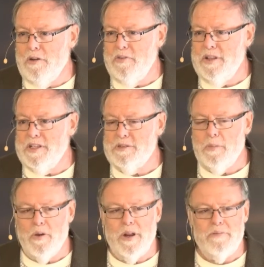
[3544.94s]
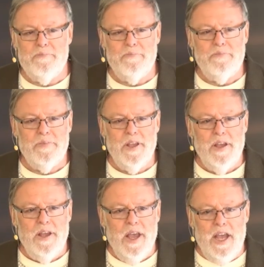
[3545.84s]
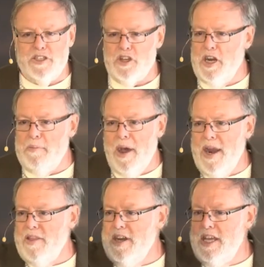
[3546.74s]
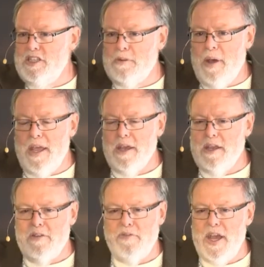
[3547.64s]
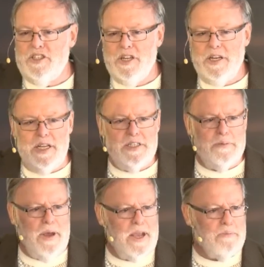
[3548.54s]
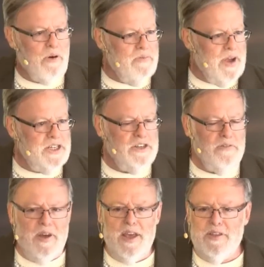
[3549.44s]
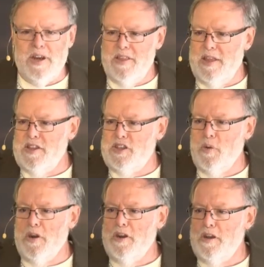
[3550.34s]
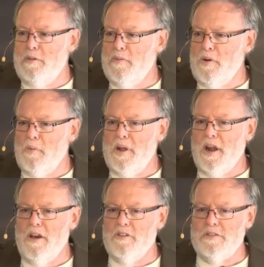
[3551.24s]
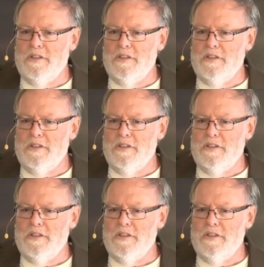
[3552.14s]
it this morning. Is there anybody that needs to make a confession, needs to make a profession of faith, anything that you want to do before we close?